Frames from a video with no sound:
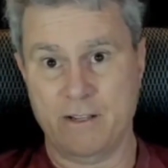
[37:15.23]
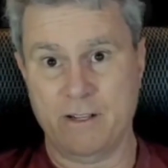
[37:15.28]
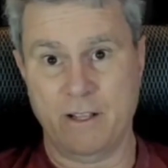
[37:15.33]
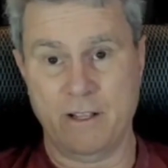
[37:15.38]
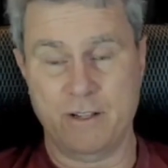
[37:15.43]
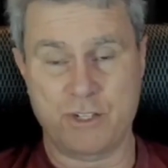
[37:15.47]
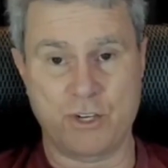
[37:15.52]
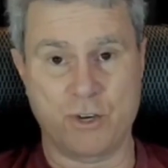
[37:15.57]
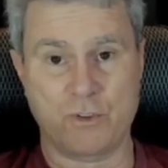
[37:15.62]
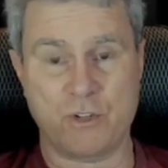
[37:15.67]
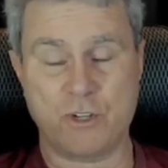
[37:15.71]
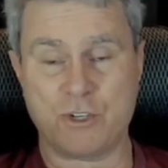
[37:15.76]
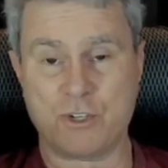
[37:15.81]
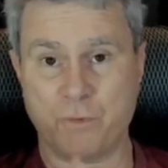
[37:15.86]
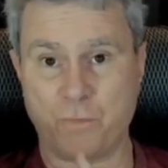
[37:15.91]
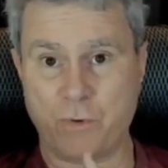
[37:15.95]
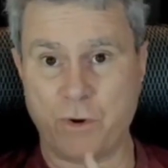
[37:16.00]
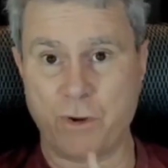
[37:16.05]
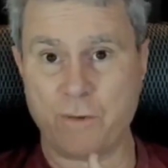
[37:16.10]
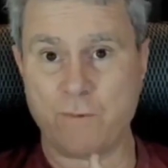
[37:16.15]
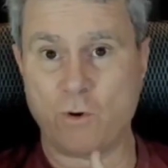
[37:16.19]
So the
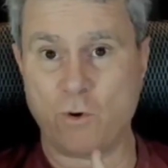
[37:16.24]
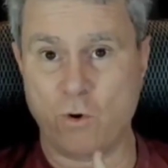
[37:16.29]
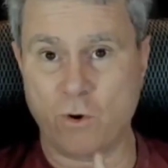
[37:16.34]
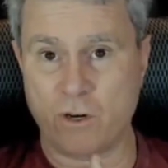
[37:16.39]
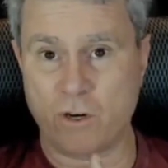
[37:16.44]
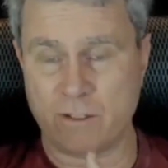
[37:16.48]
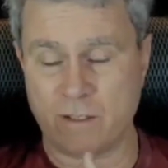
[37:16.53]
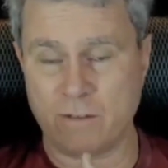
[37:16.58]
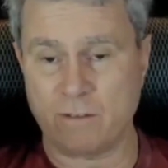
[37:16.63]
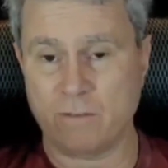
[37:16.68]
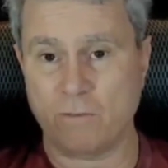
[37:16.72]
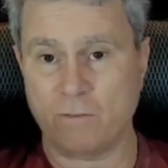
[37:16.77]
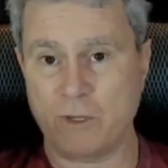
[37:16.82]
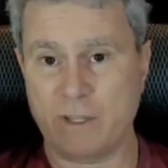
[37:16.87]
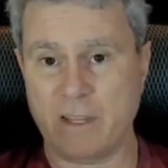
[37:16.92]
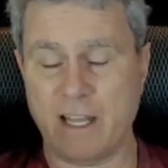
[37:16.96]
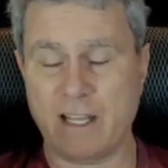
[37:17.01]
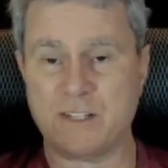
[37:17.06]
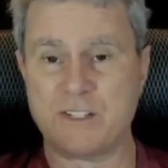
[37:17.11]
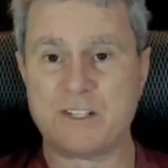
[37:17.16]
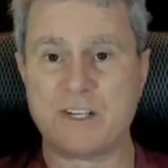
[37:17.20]
Supreme Court would
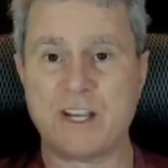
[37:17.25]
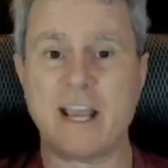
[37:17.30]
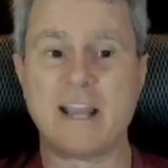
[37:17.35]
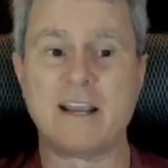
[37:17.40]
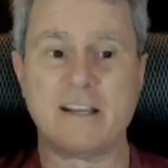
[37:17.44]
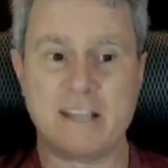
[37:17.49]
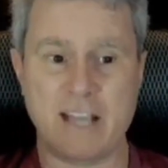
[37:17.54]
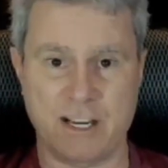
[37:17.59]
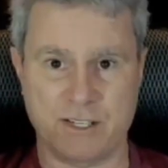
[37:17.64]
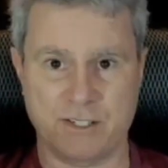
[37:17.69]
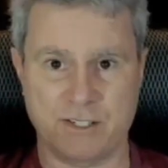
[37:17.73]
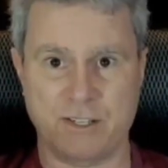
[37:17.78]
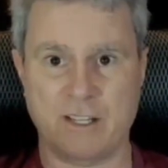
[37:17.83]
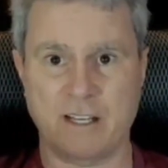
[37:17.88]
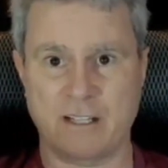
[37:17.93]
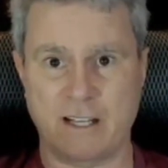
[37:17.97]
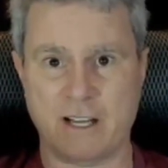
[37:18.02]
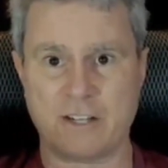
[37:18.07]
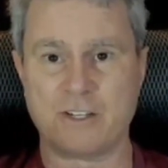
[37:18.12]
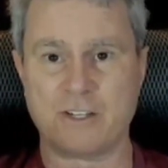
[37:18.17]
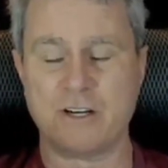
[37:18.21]
then say, yes, the
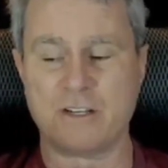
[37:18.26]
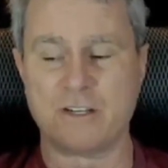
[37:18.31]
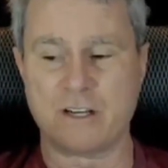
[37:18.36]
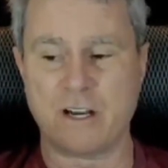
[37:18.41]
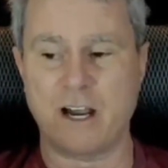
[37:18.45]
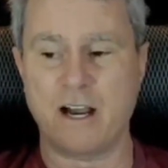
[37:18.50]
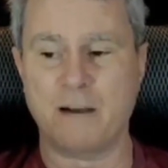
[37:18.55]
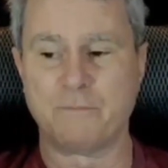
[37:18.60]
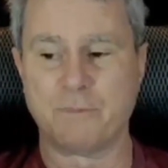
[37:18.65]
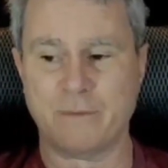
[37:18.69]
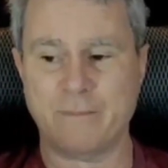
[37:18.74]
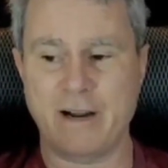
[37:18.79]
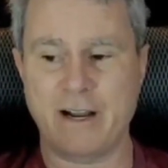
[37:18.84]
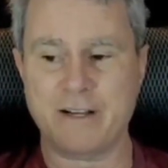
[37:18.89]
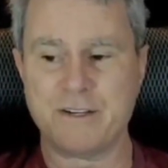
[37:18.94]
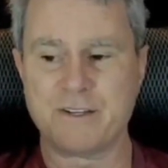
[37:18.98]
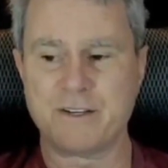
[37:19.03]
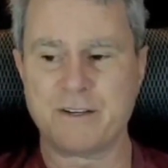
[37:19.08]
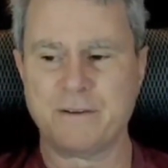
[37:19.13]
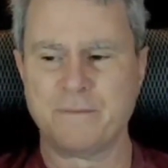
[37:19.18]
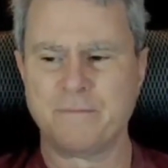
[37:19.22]
election is
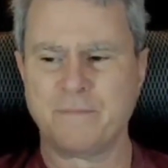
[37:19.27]
compromised.